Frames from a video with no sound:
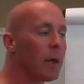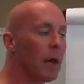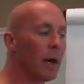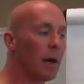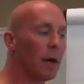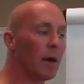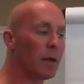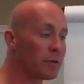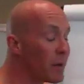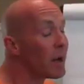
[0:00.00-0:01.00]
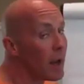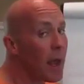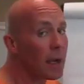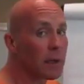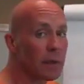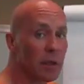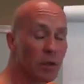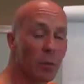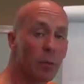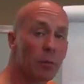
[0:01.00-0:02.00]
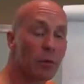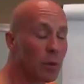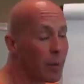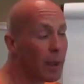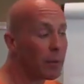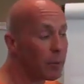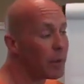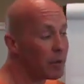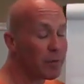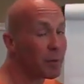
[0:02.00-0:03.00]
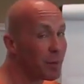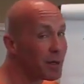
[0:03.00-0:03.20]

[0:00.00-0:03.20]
it's very likely that you may benefit